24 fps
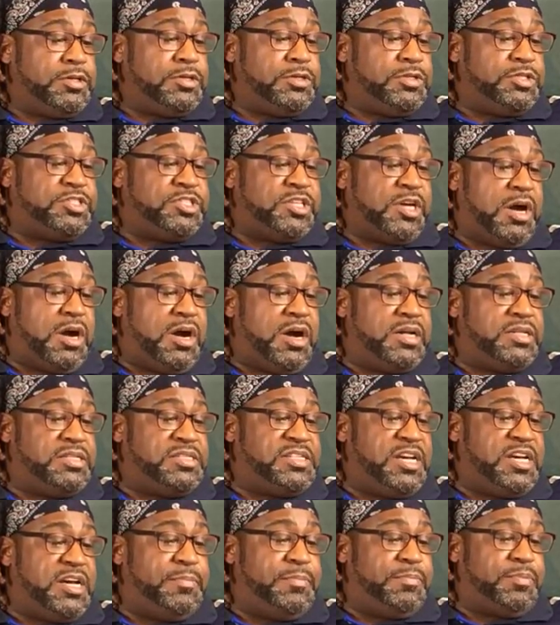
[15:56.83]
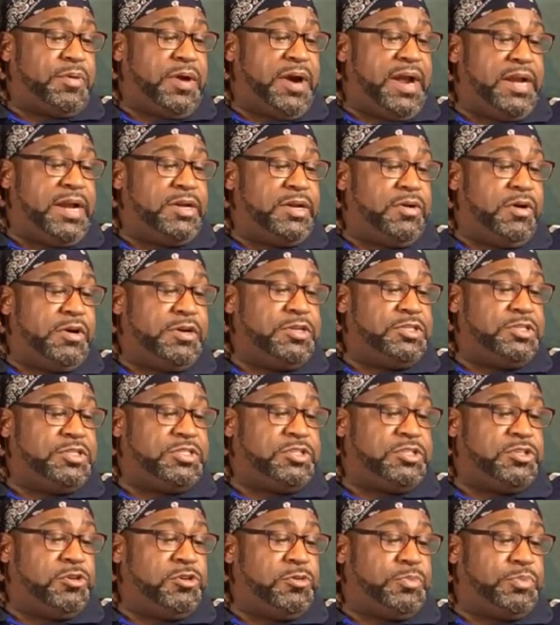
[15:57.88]
Sean said, Brando, are you
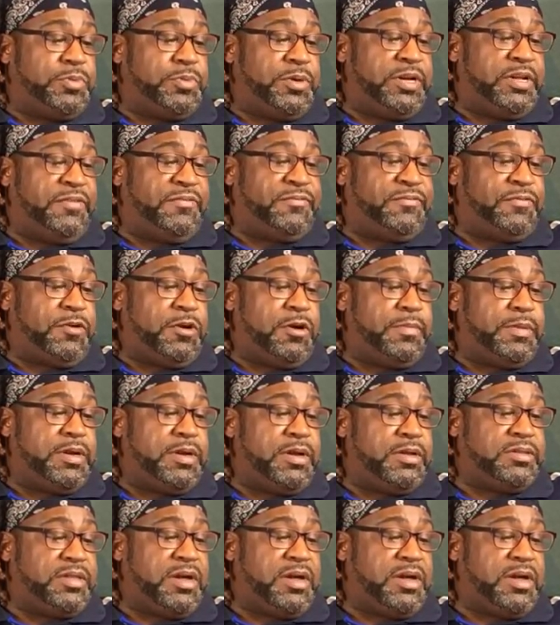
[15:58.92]
still pretty firm in your